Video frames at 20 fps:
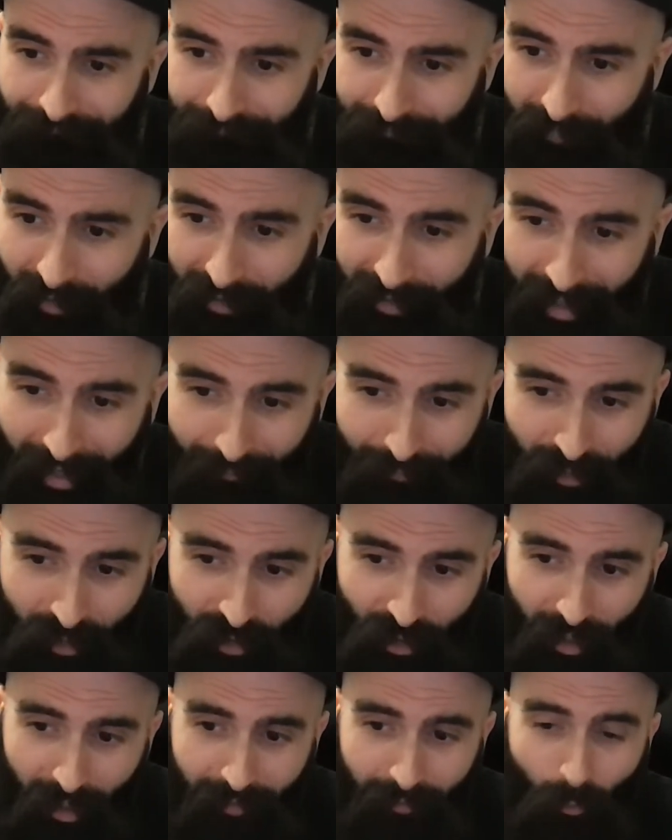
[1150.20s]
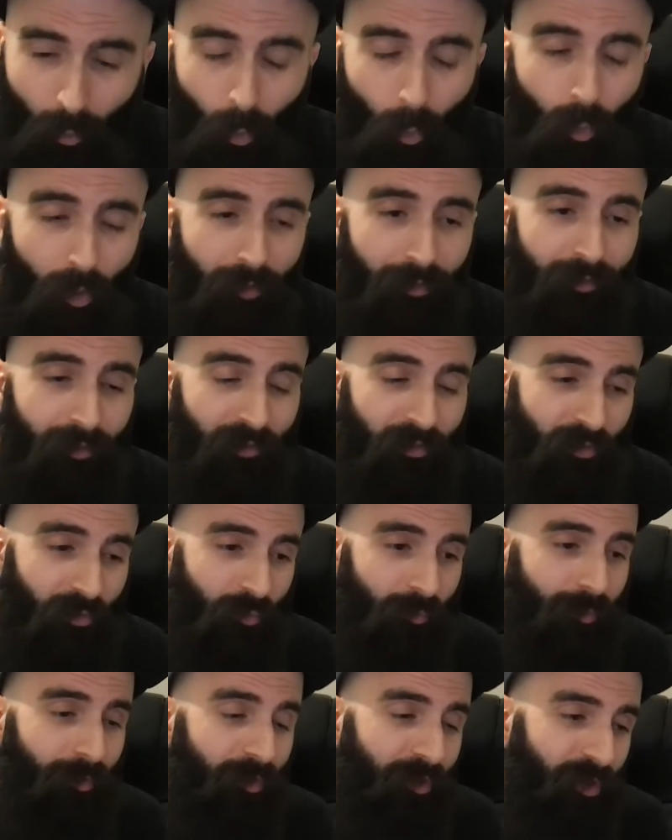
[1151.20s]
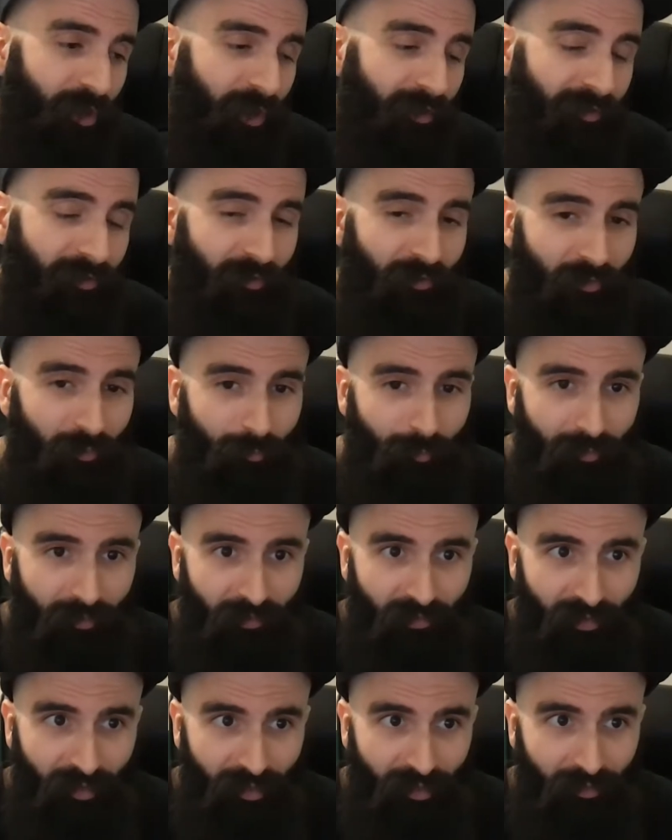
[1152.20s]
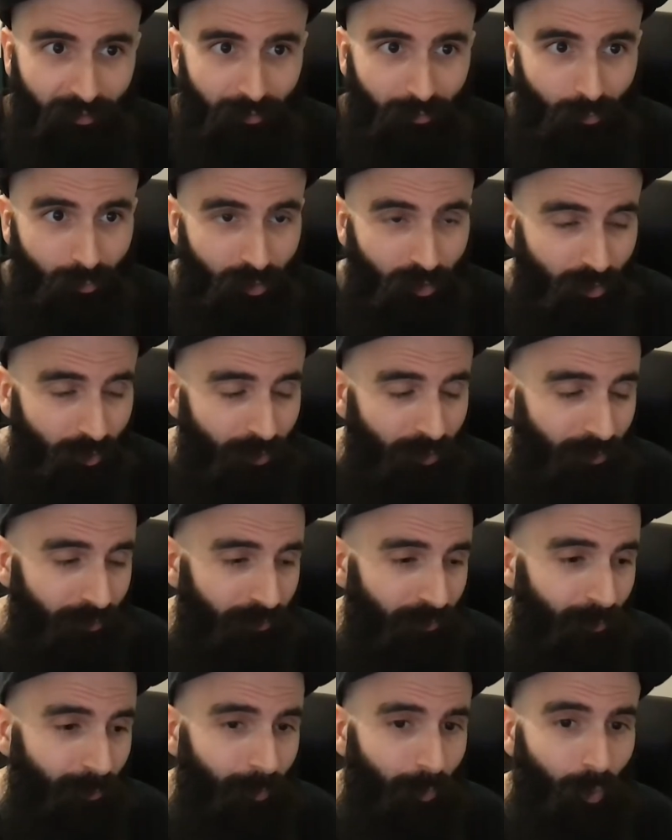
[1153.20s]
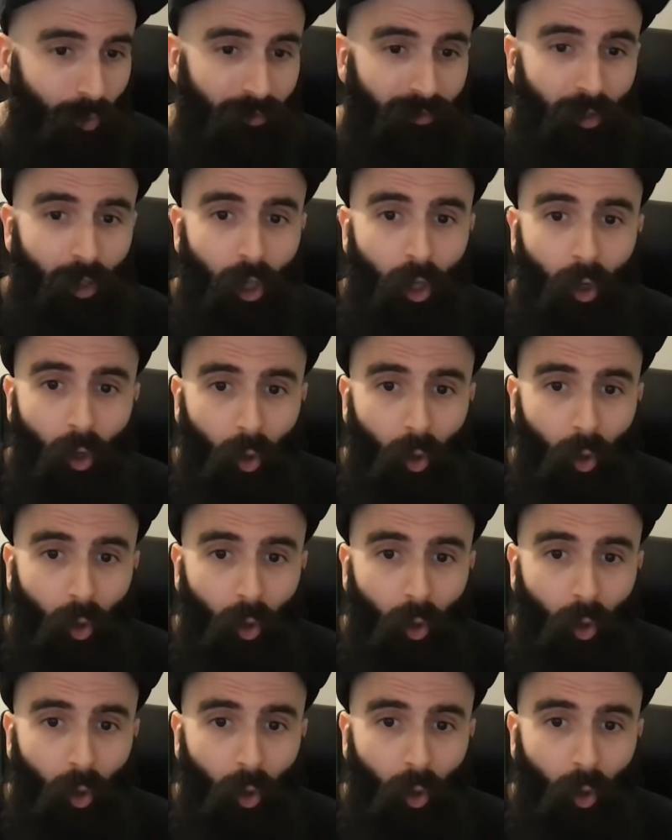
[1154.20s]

live chat with the super chat and super stickers to show your support,